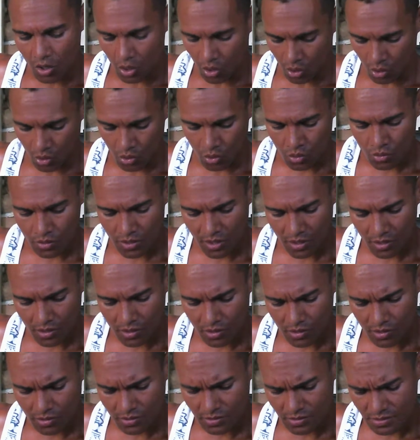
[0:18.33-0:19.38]
Hold
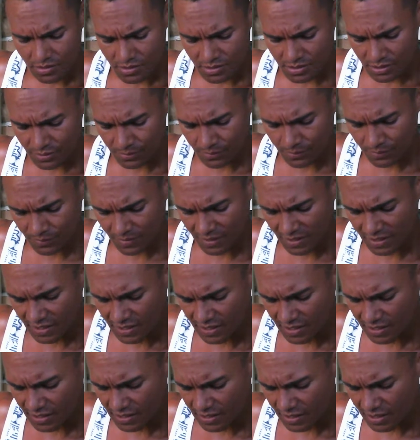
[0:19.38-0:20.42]
on to me,
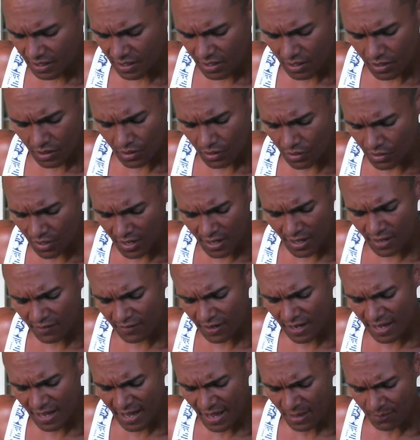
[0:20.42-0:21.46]
never
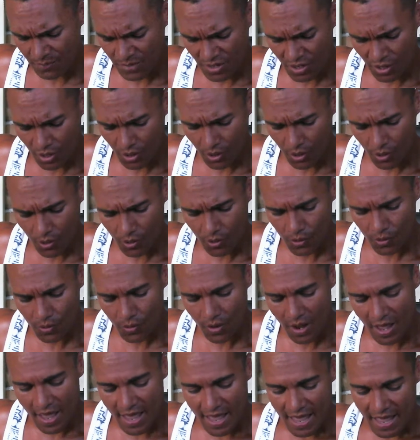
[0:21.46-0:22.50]
let me go.
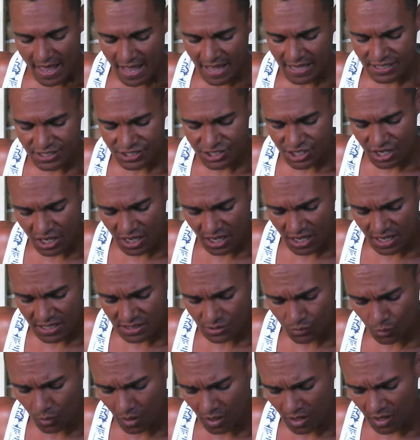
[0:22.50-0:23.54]
I just
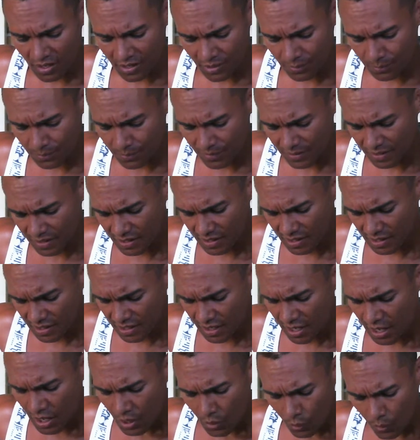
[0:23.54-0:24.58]
wanna be
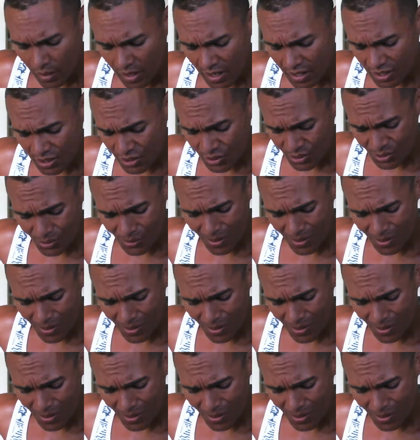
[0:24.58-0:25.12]
where you